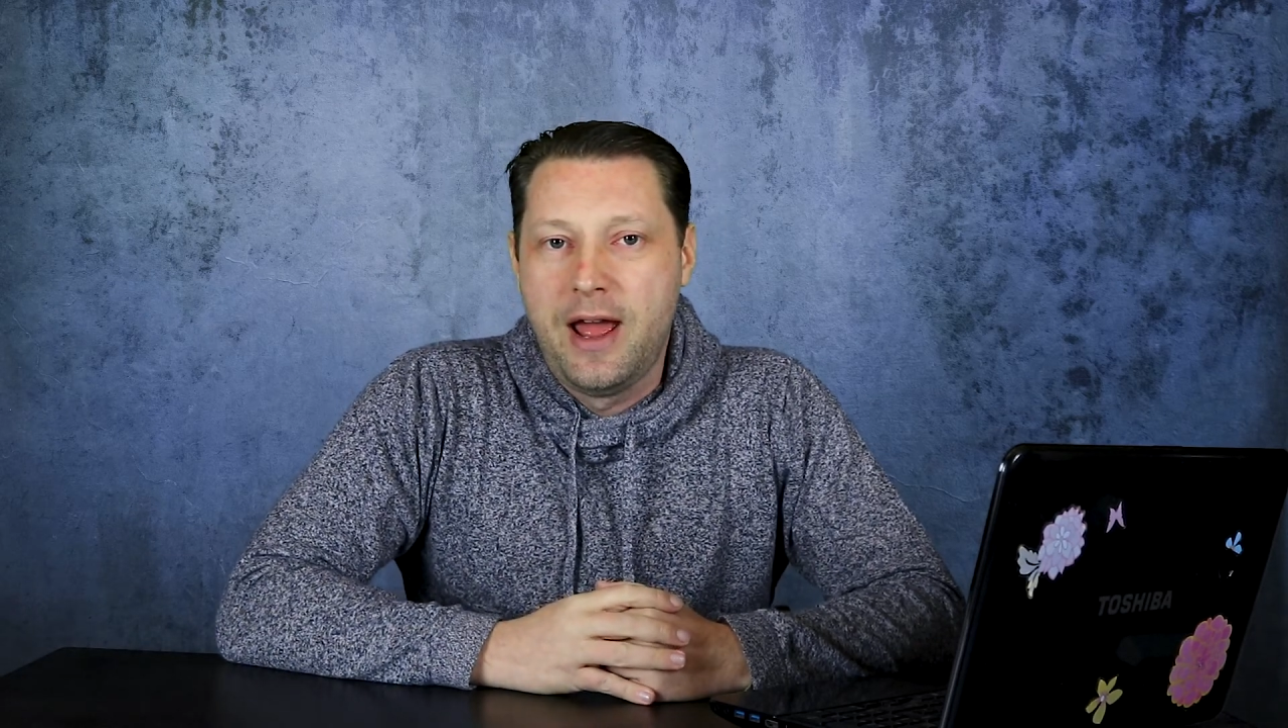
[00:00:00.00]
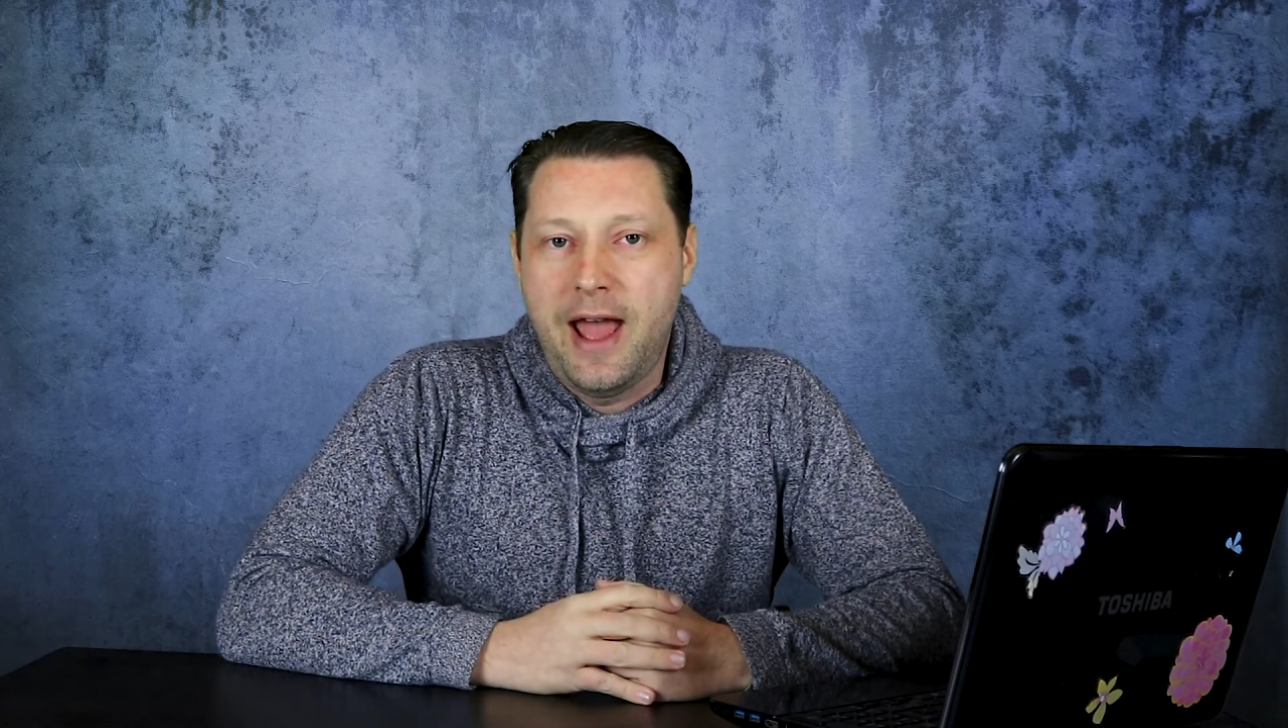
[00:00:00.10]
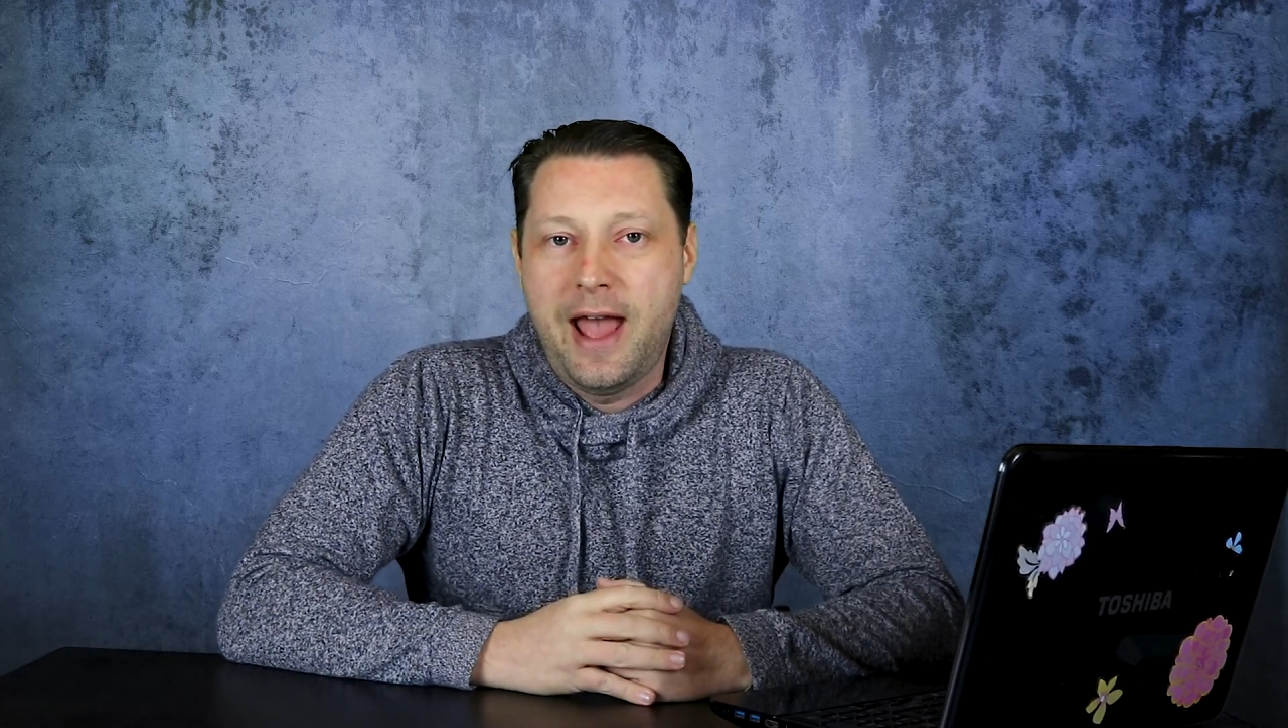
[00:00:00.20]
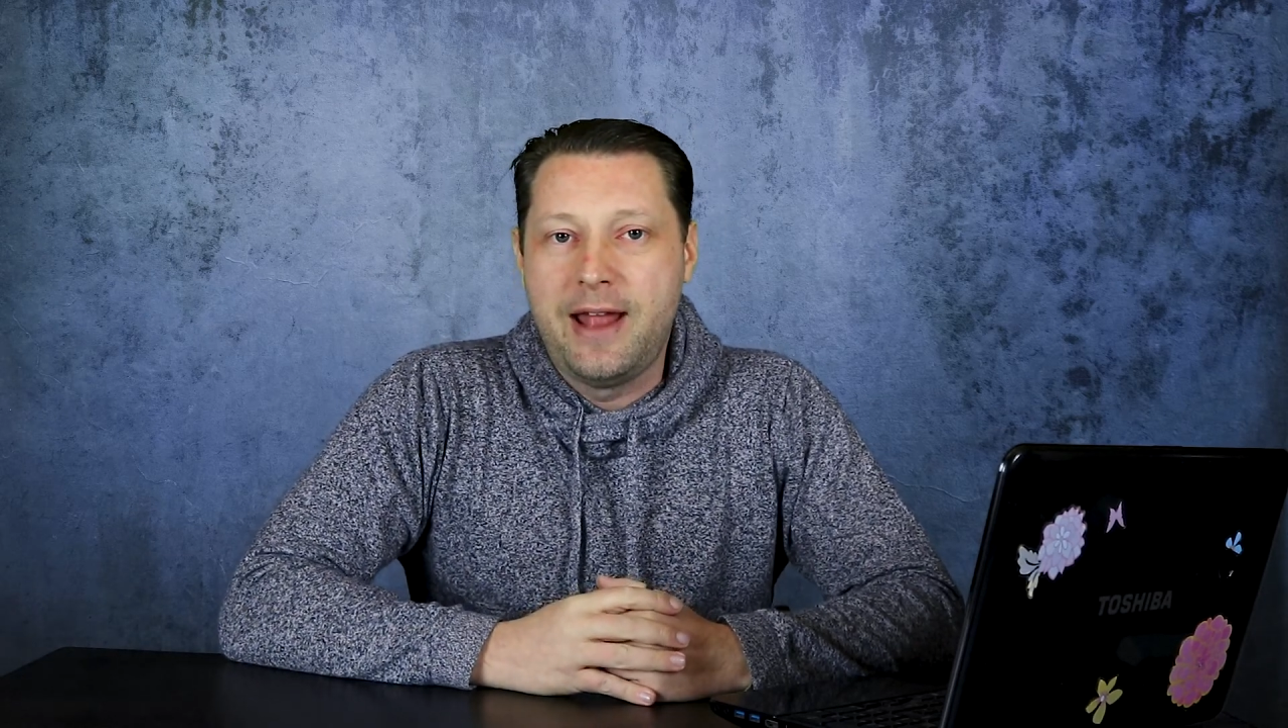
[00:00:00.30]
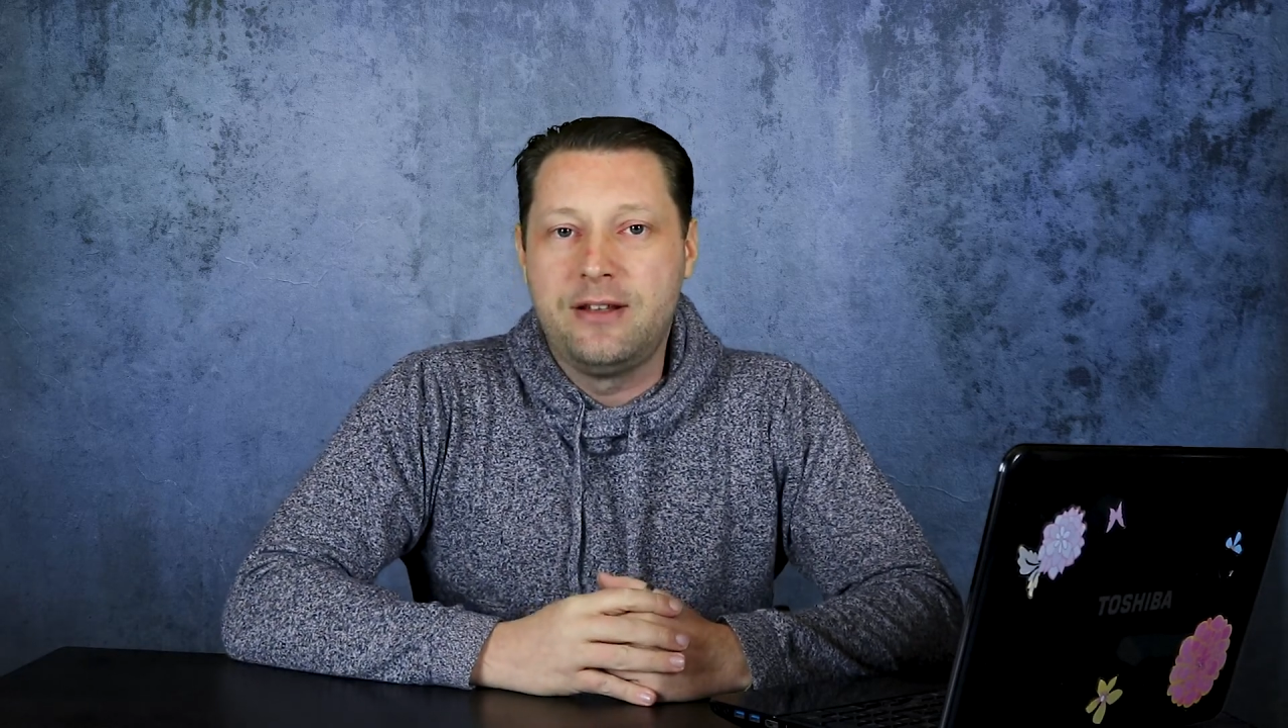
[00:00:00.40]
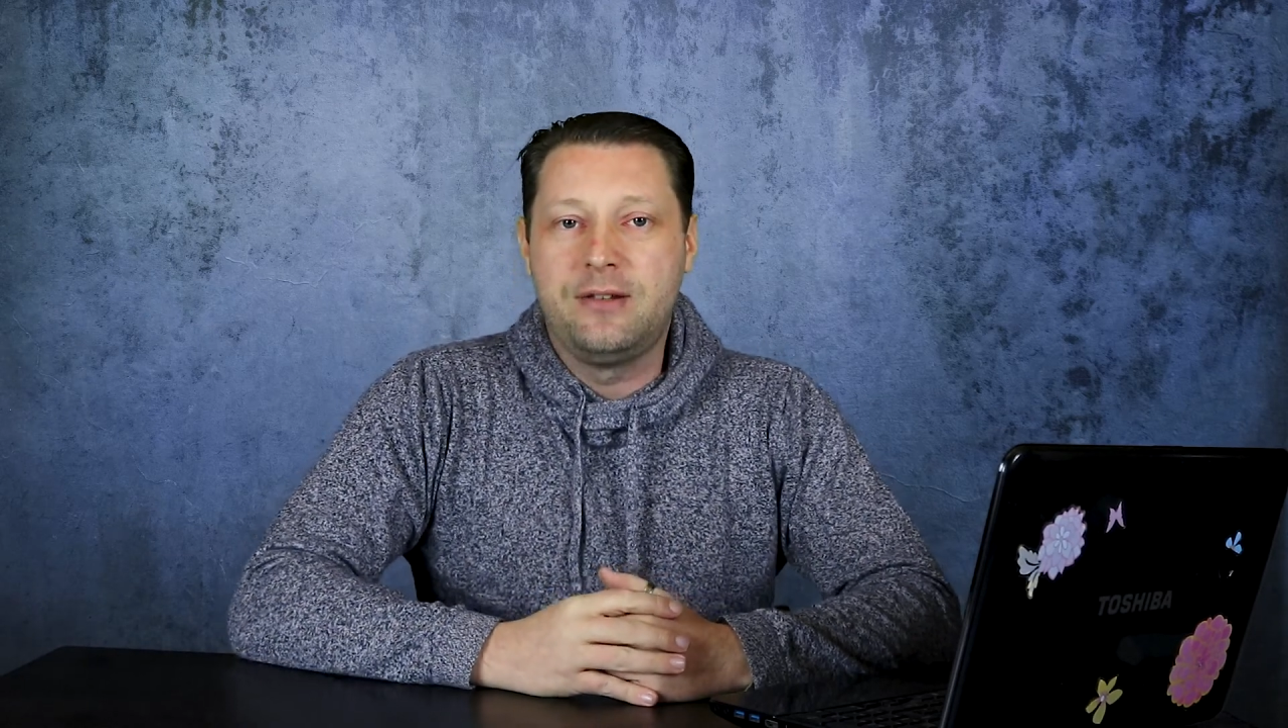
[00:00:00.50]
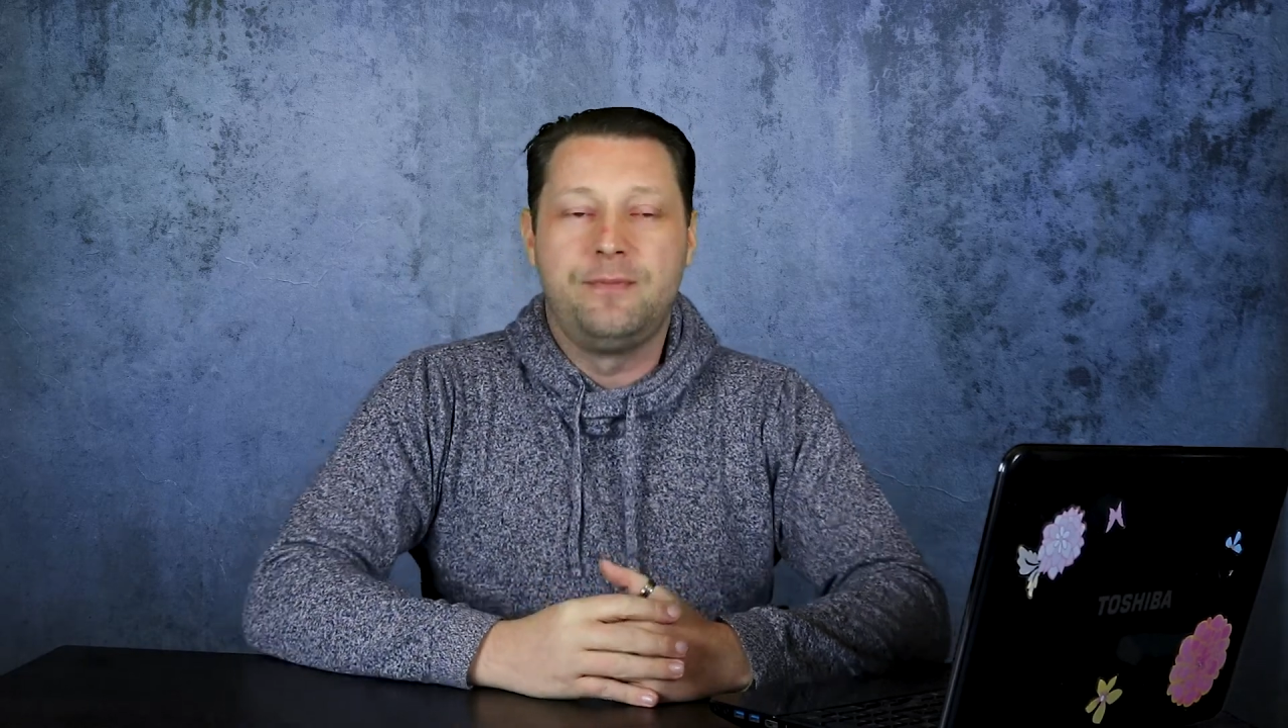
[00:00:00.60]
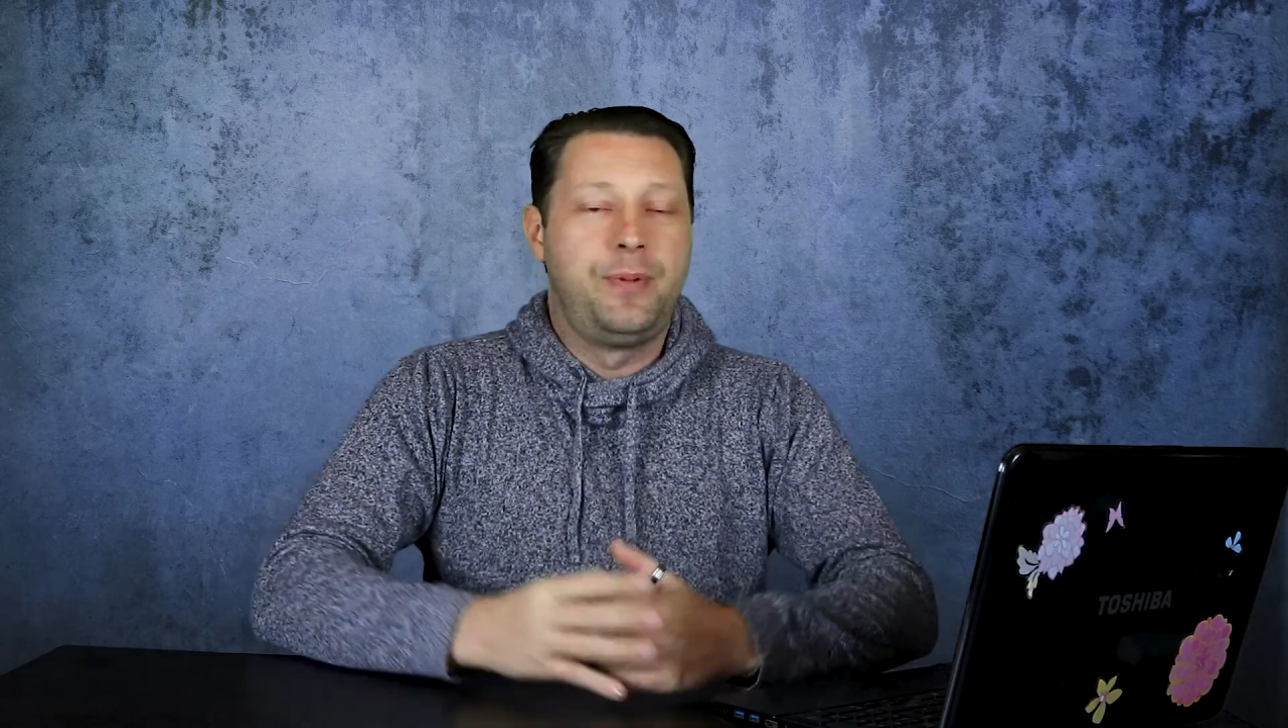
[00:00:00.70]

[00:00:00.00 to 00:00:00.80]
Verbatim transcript: And